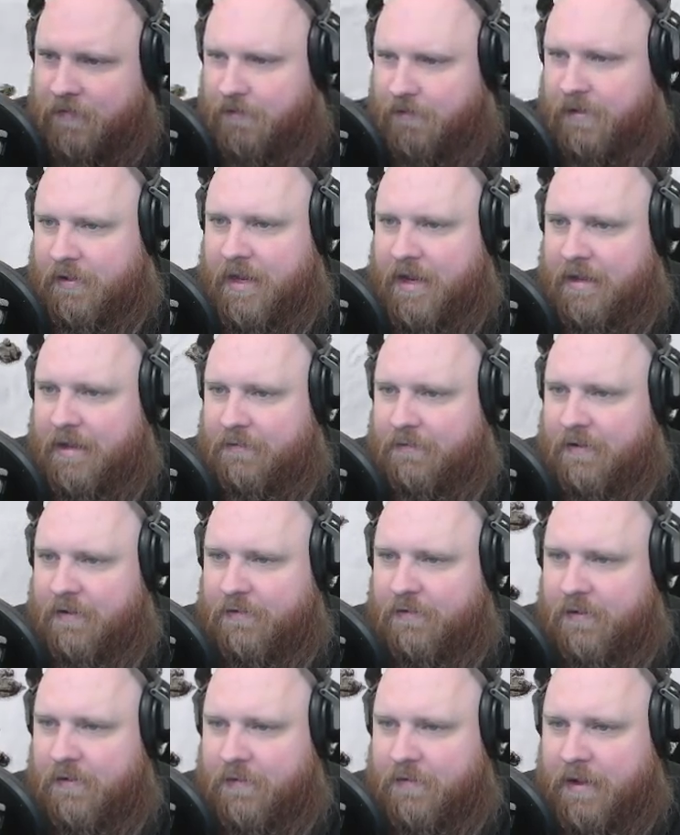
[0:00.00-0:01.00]
we can have
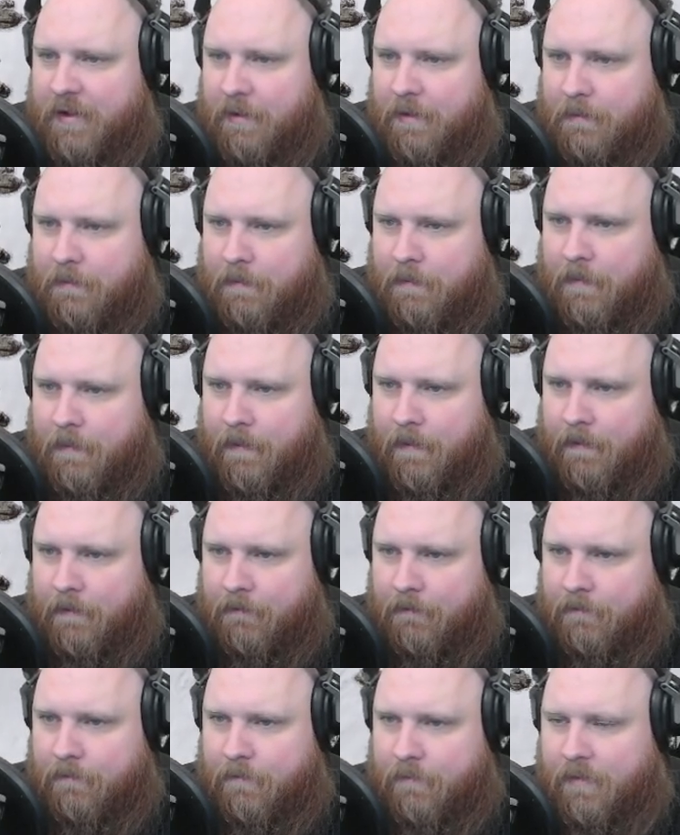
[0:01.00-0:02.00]
this thing over here.
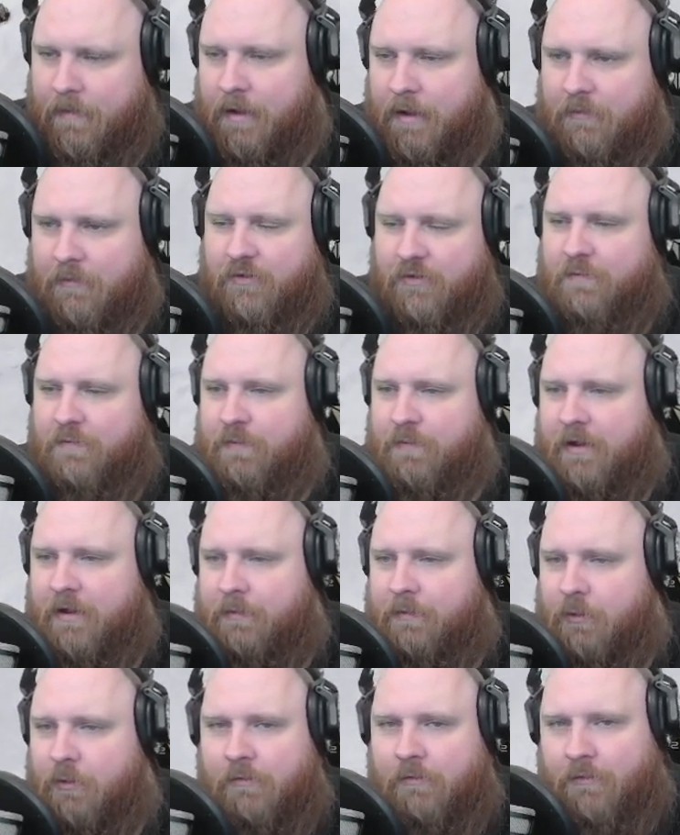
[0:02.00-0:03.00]
Let me just pick
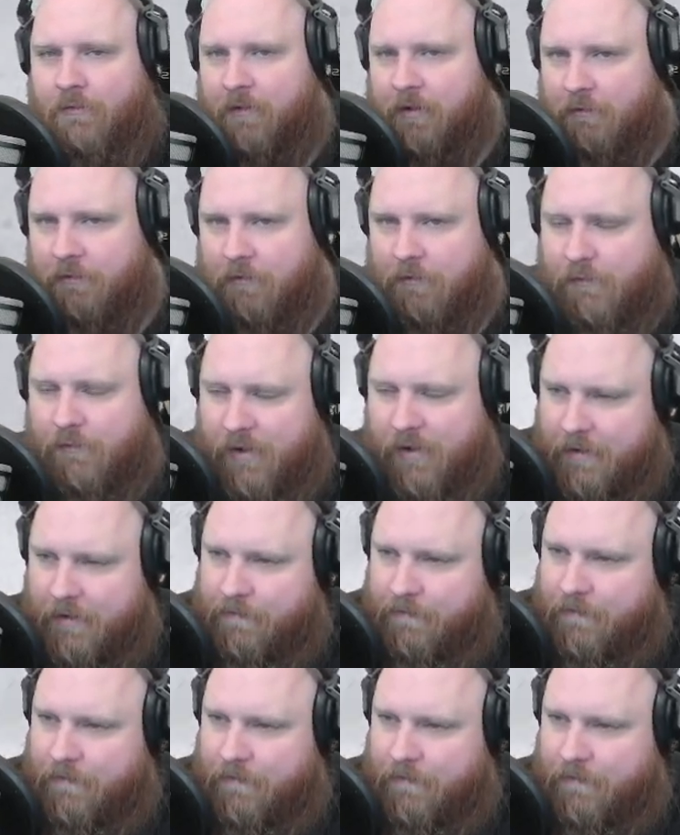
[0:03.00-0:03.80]
up an oil refinery real quick.